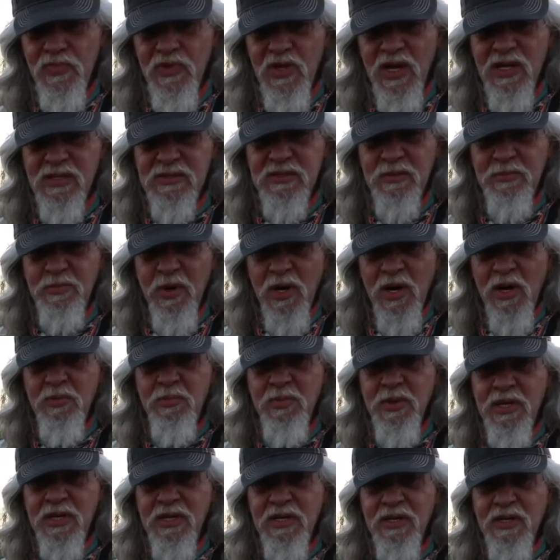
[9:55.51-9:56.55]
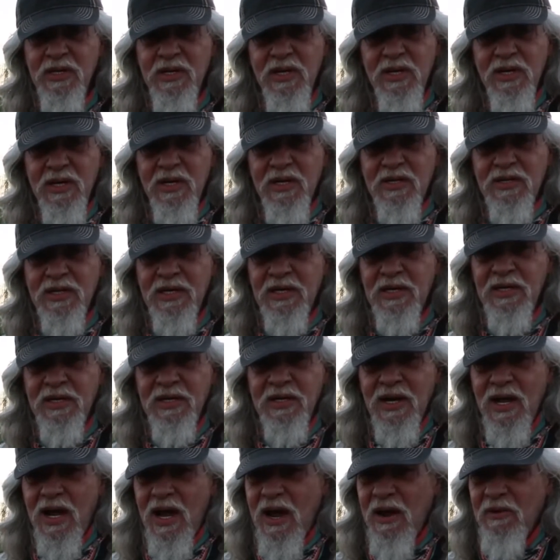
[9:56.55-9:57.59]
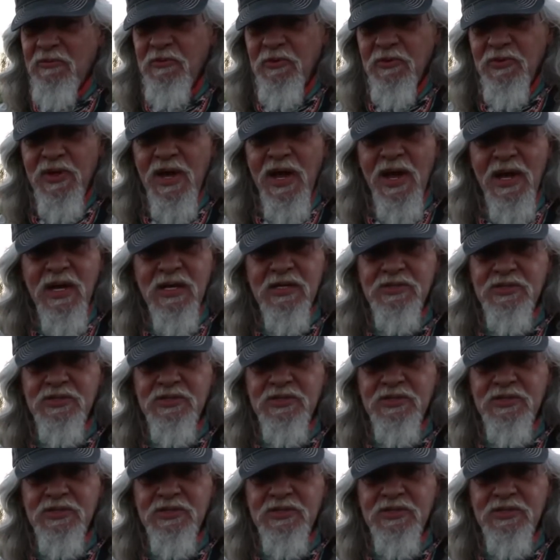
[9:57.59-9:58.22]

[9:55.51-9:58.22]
as a puppy. Then after that,